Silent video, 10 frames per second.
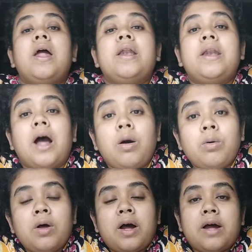Now
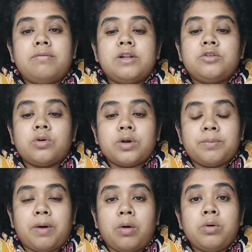I will talk
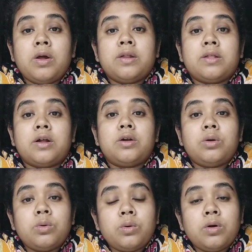about the
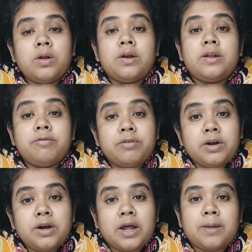2
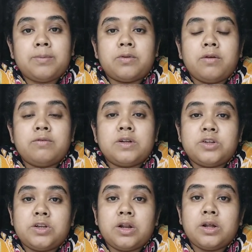different types of
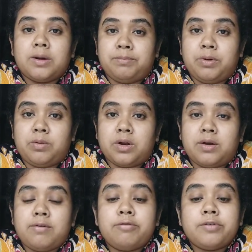digital computer.
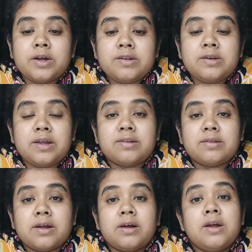First is
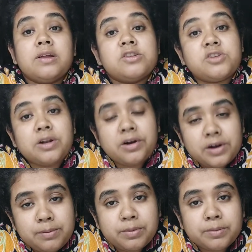the general
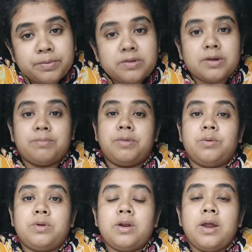purpose
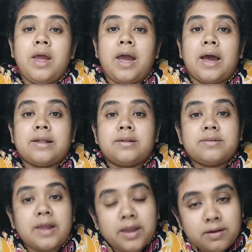computer and the
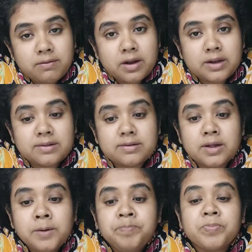second one is
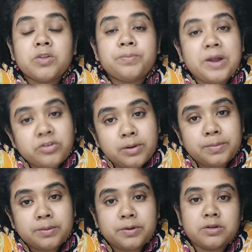the special
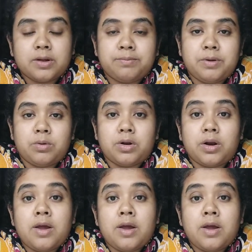purpose computer.